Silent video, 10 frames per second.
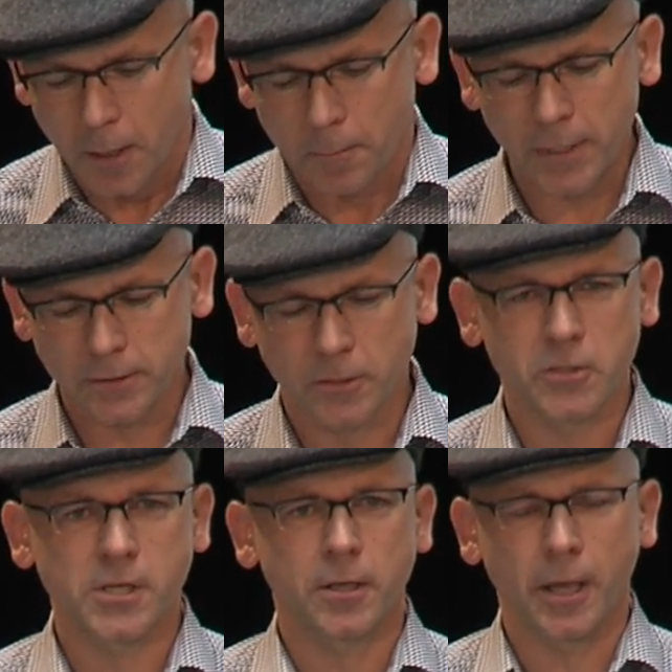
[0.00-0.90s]
mean that there
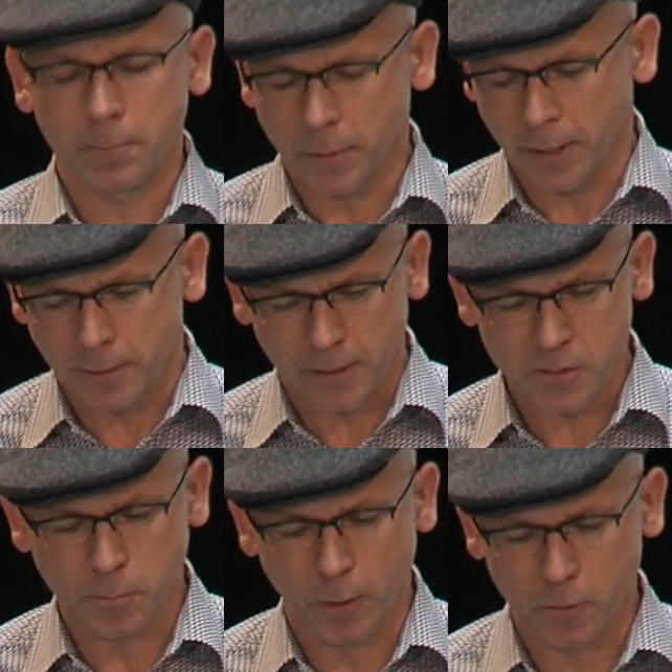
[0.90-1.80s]
is a Cambrian
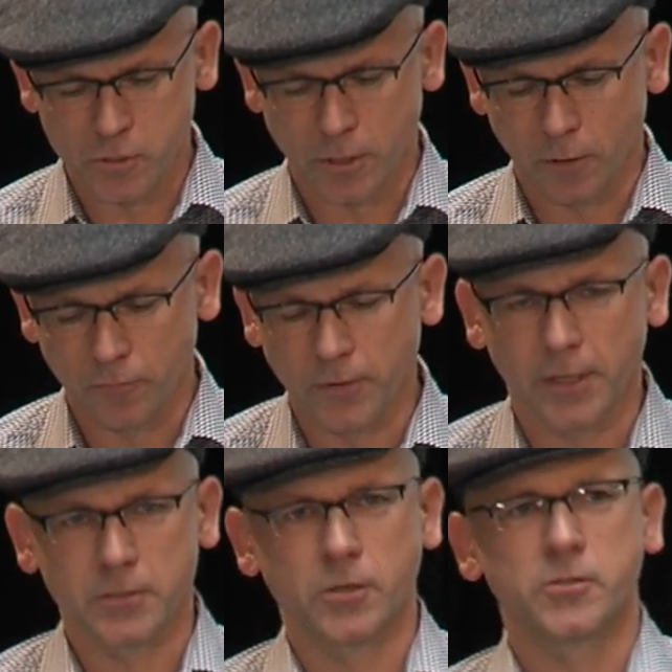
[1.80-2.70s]
explosion of
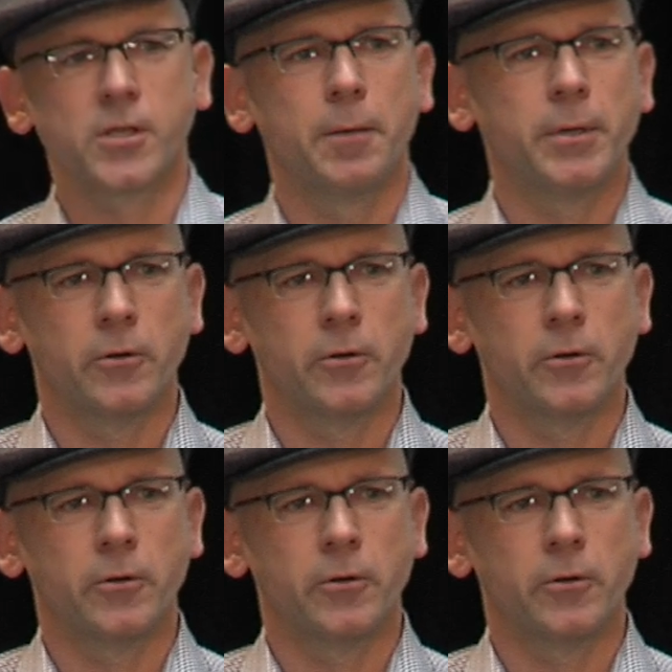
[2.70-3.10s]
things. There's Cambrian